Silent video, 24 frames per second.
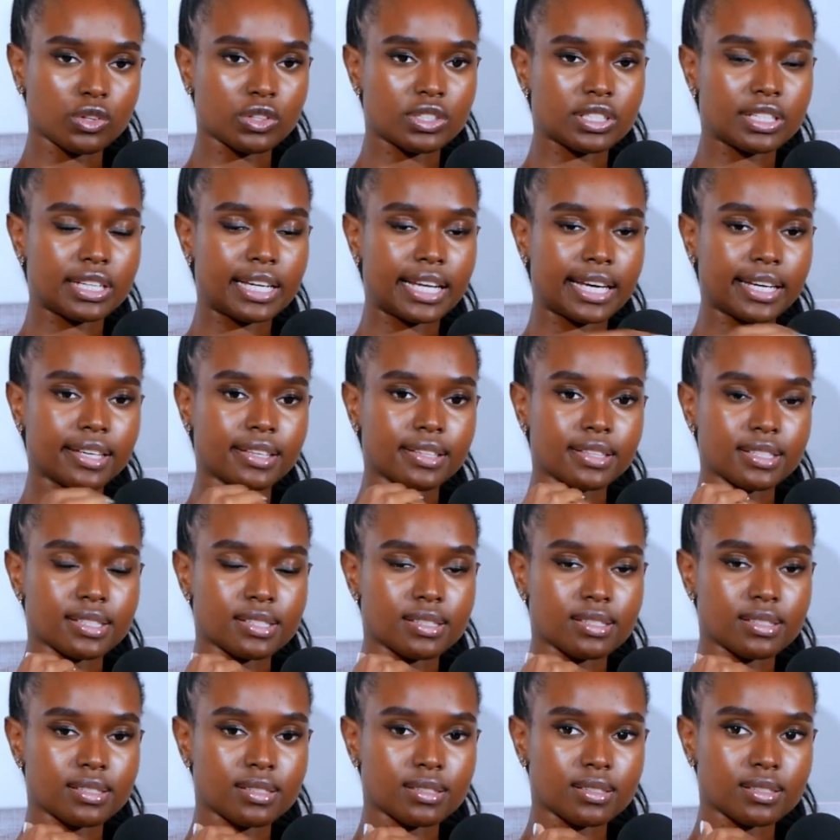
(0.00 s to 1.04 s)
Nothing like
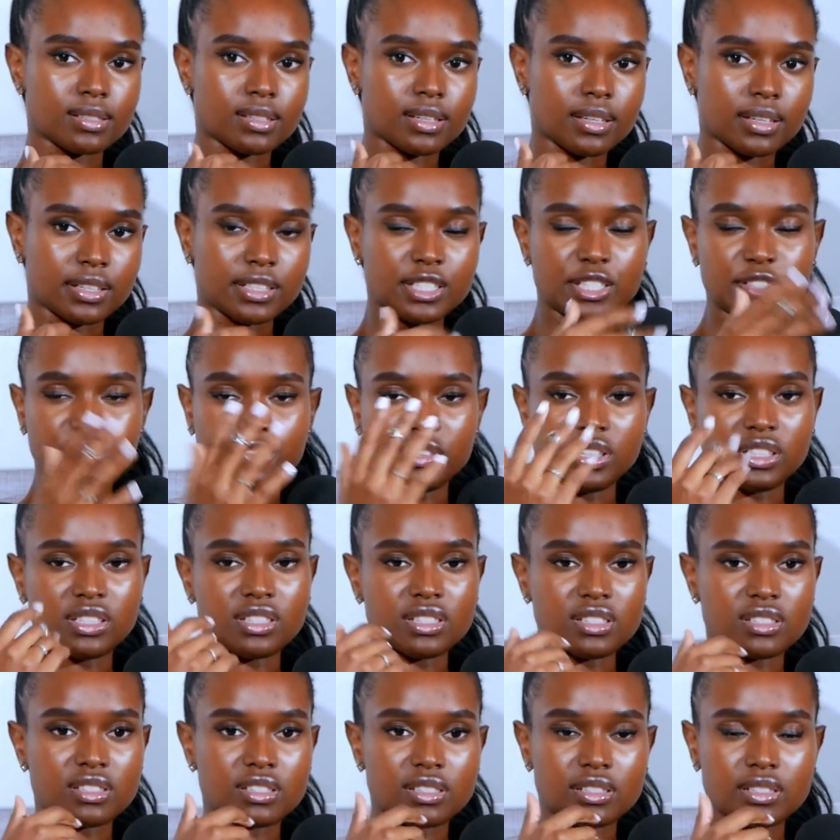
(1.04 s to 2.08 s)
this
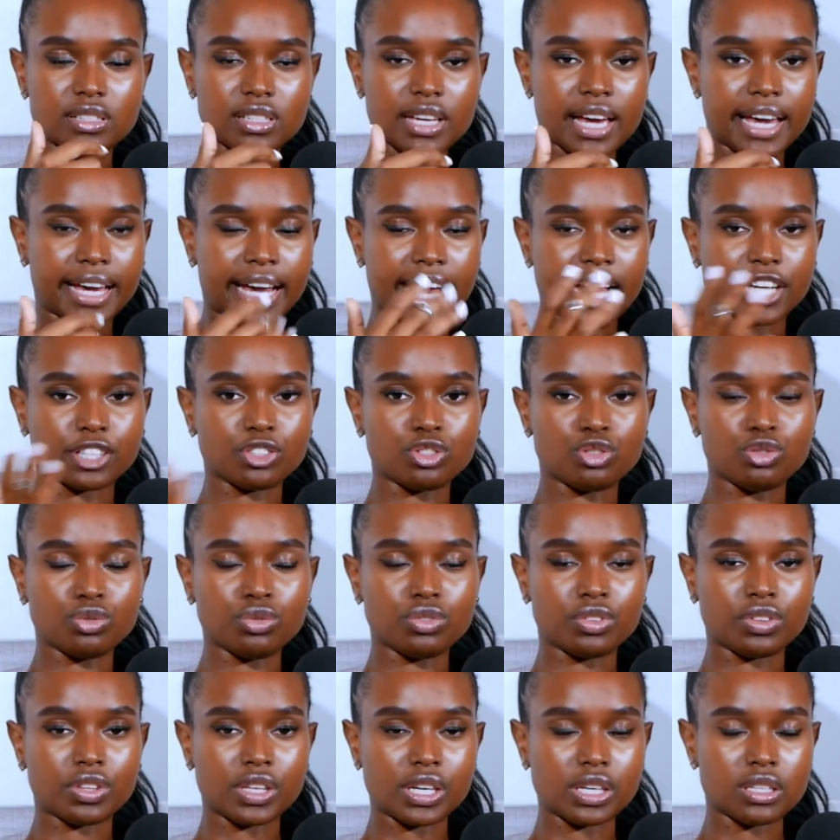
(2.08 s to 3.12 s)
defeatist, I can't
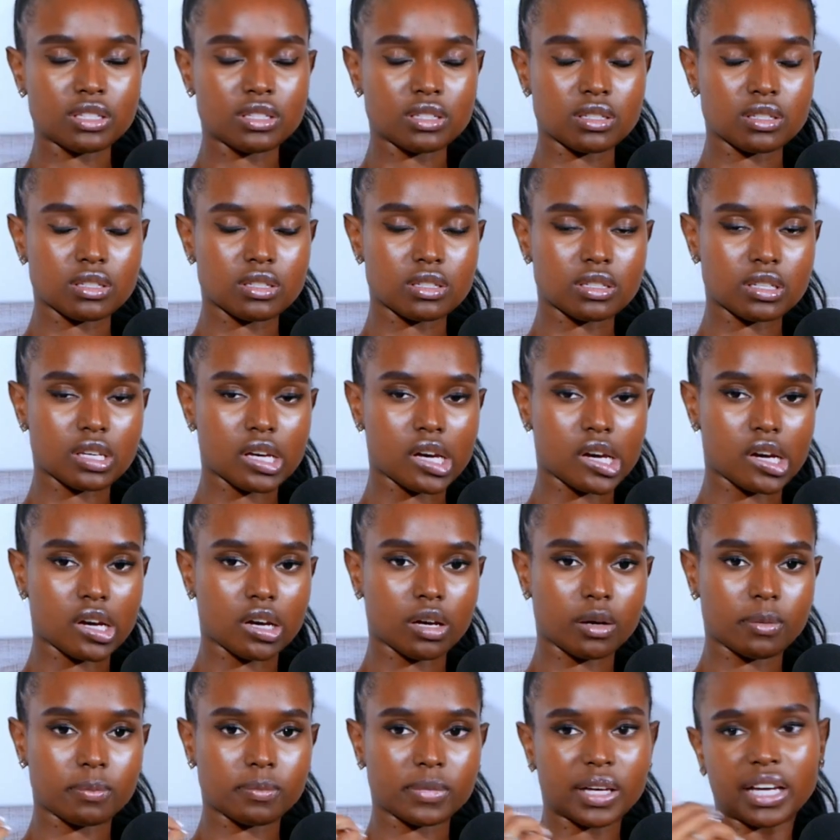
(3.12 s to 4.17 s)
do things,
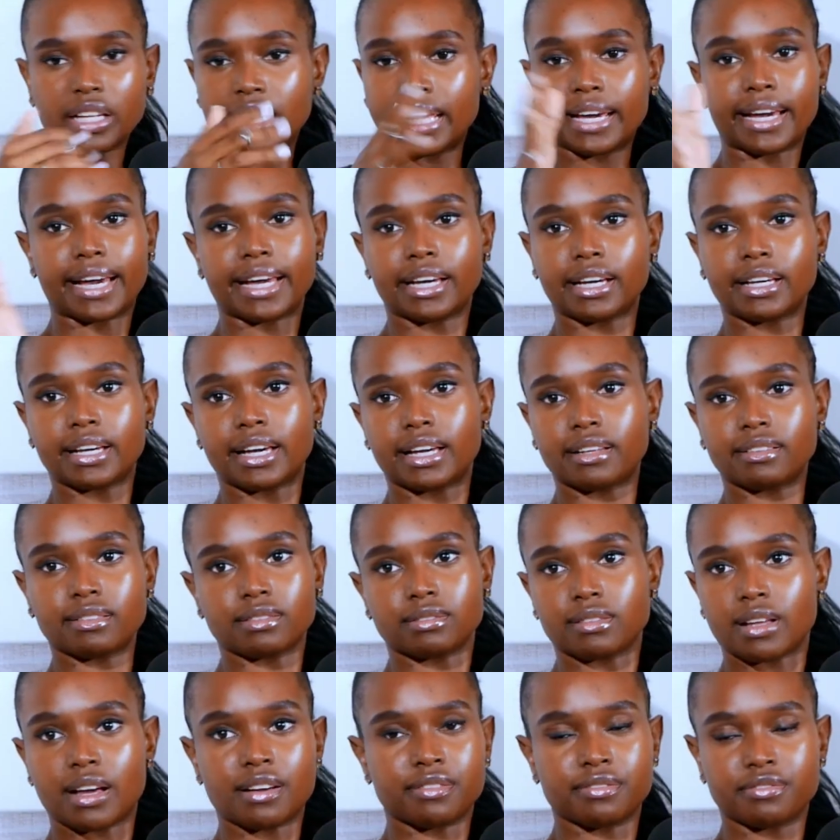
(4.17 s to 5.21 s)
um, like
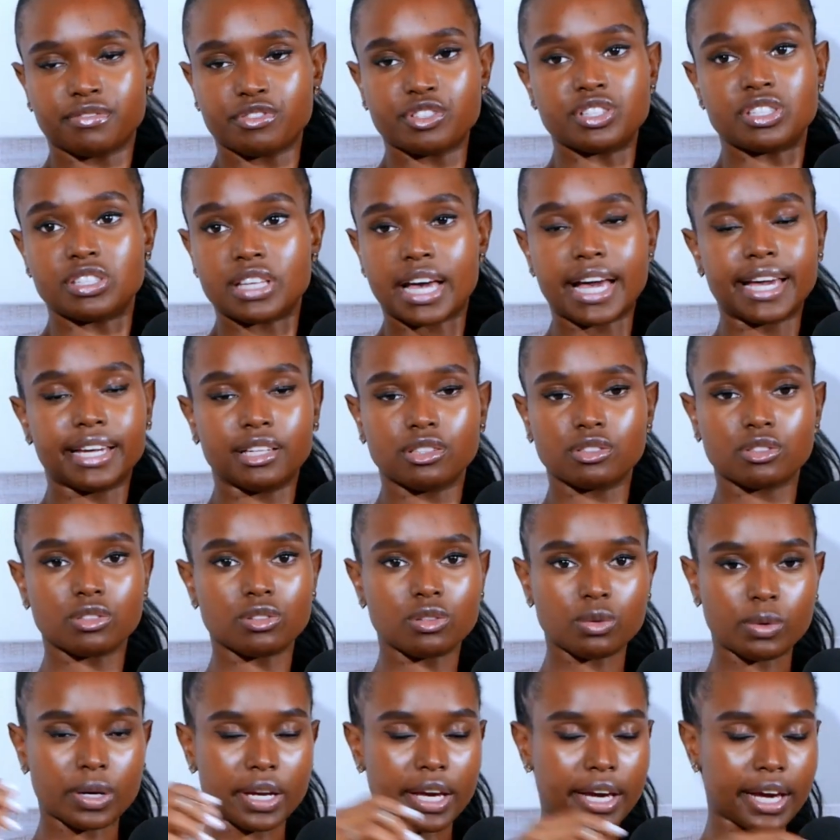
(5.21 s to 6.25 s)
I, I've resigned
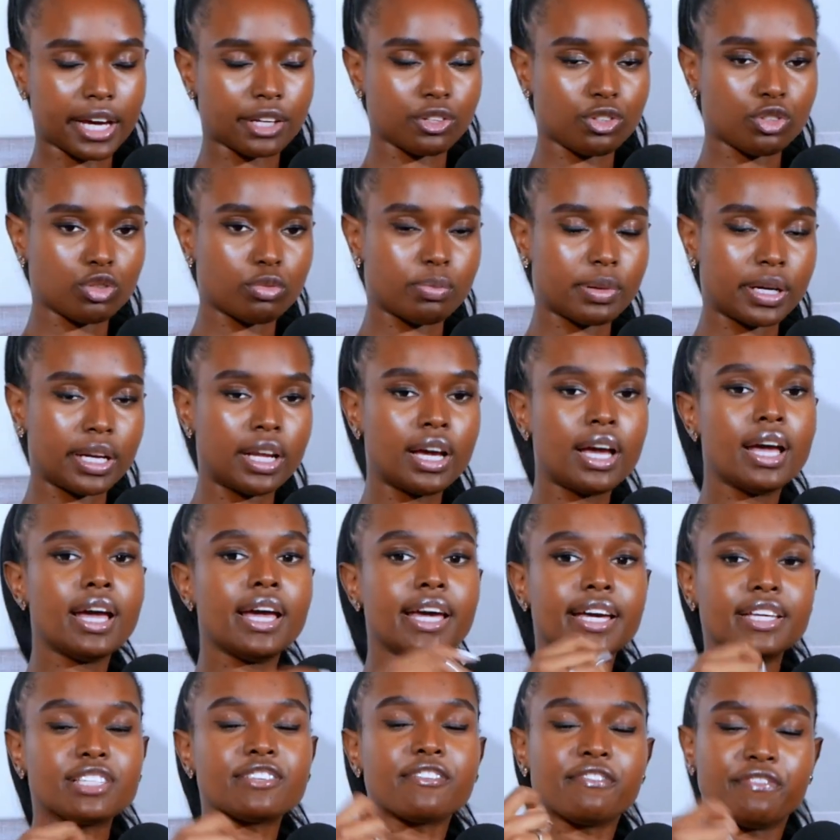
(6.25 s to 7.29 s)
to what I can do. But
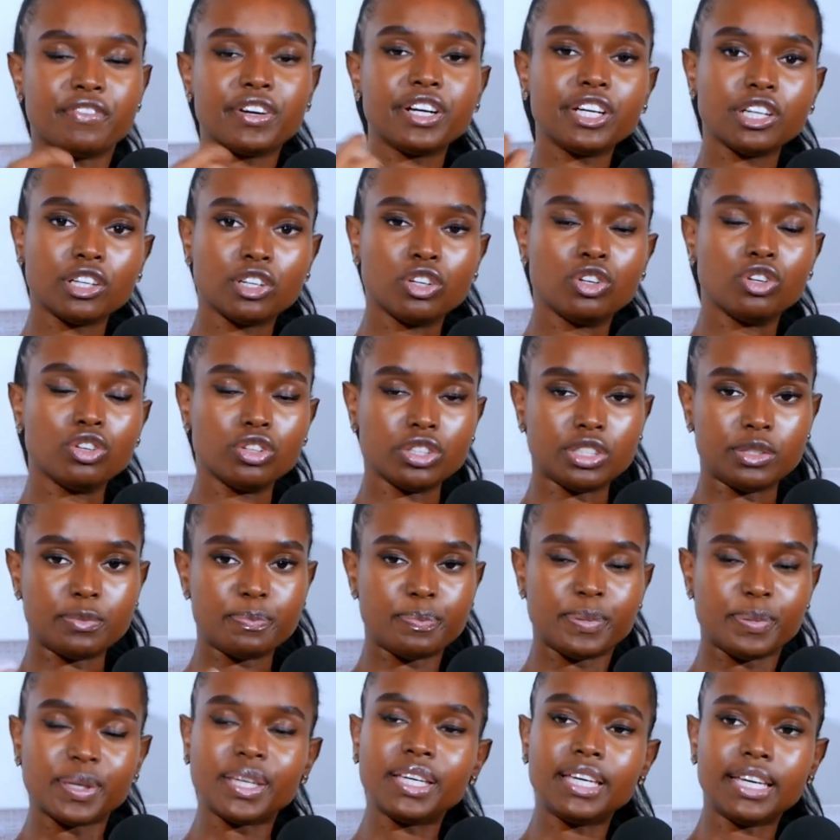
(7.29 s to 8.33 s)
it's a very
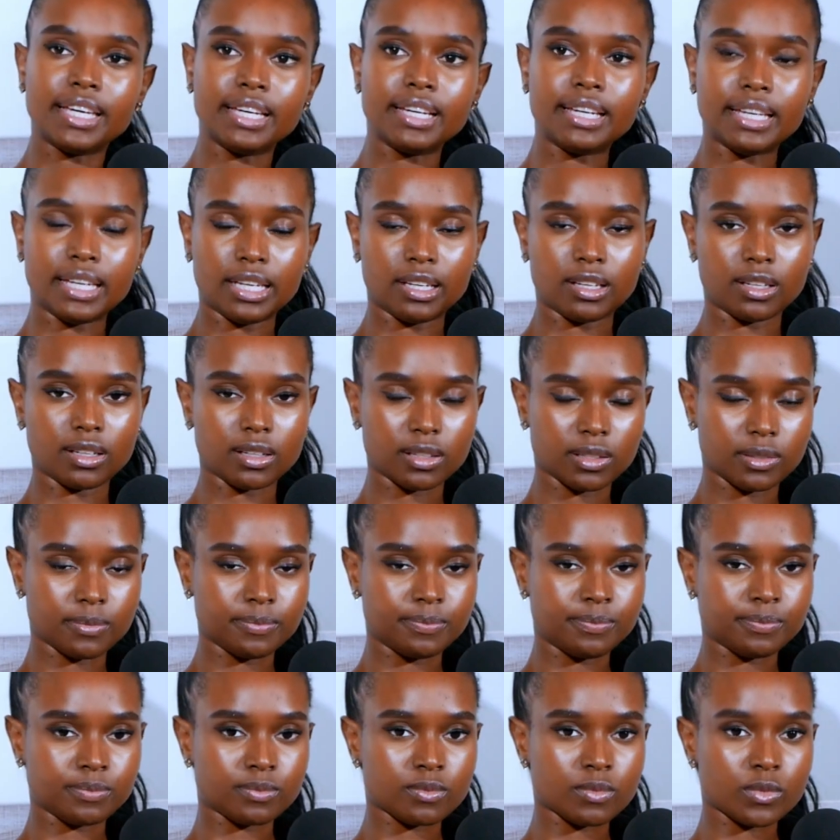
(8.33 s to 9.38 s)
good beginning
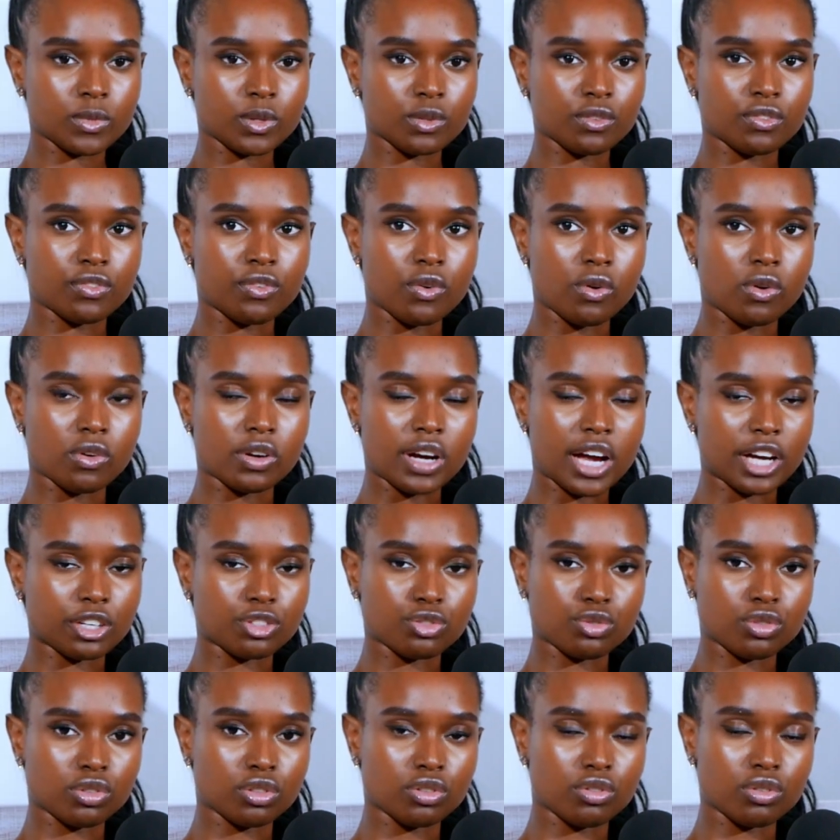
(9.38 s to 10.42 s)
for
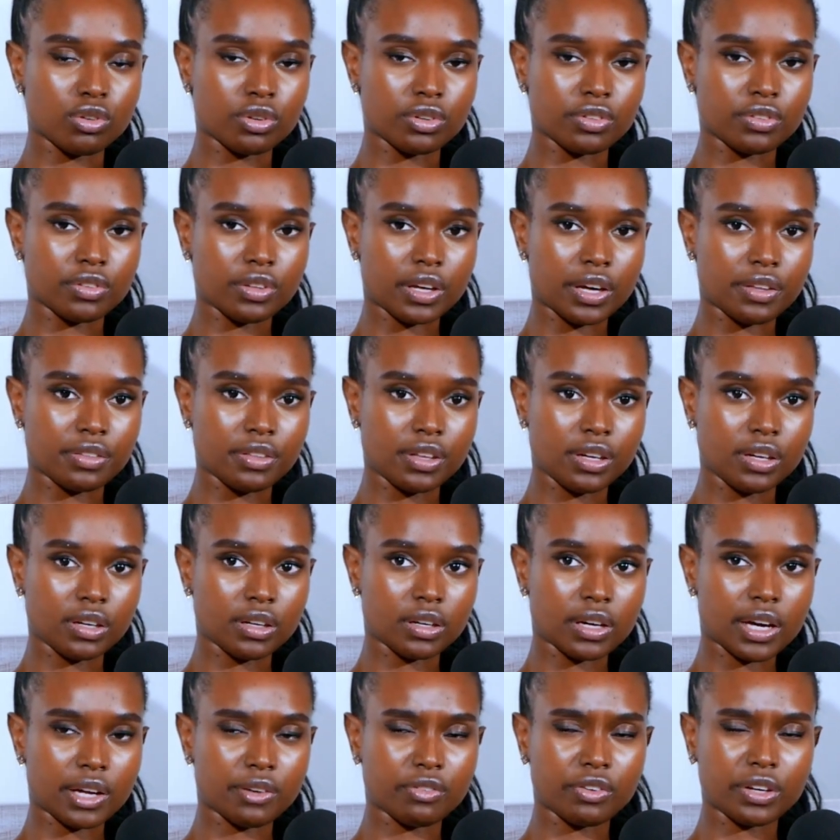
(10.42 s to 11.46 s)
actual growth. I
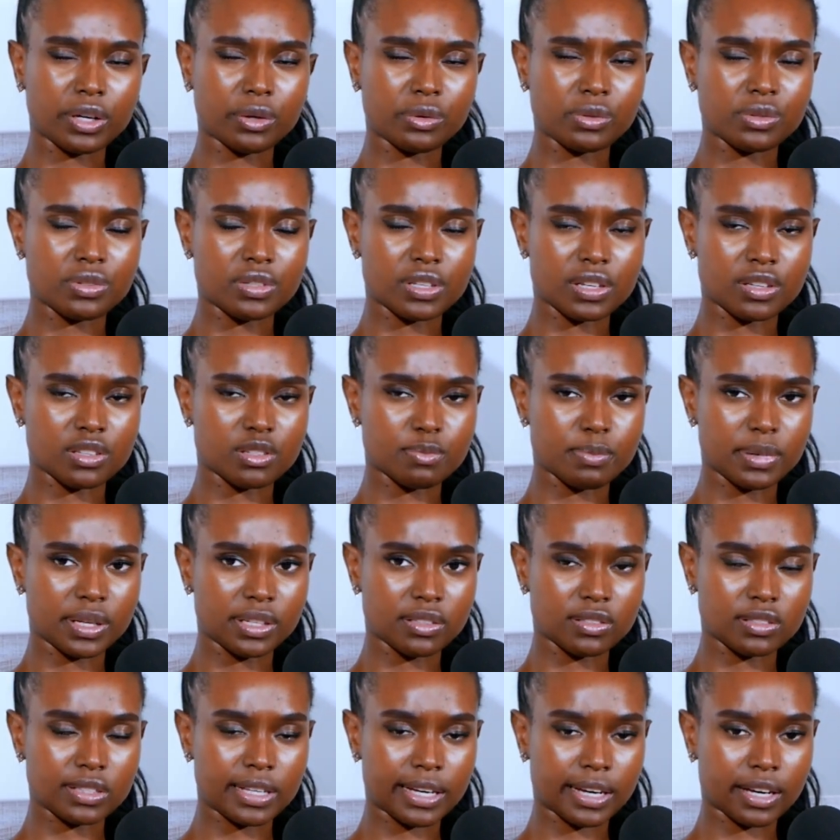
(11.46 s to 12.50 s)
think, I forget who says,
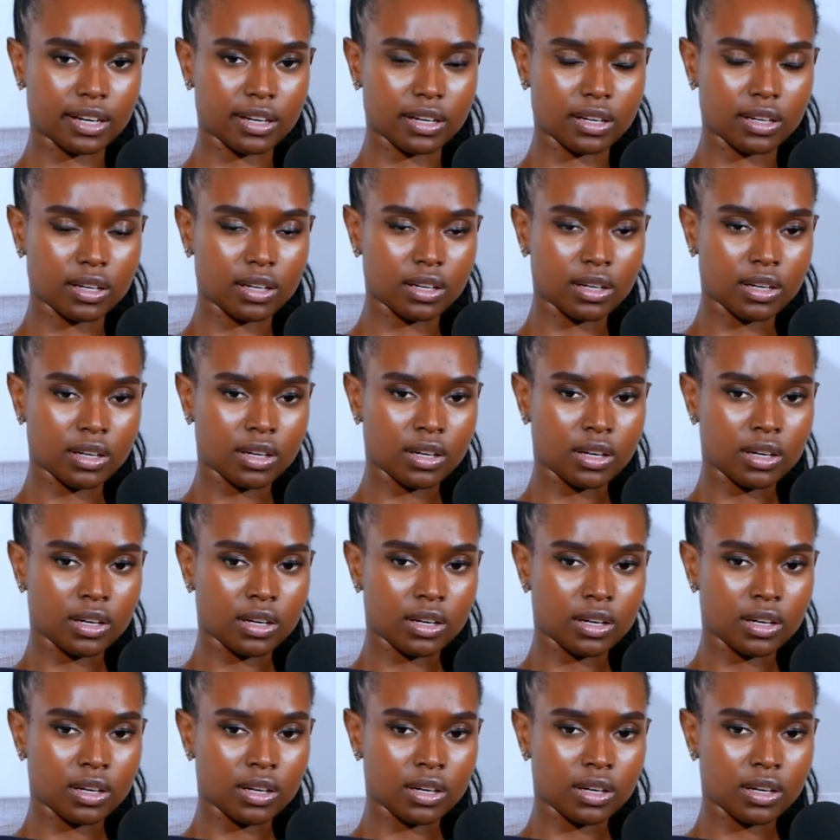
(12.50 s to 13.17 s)
but it's like a,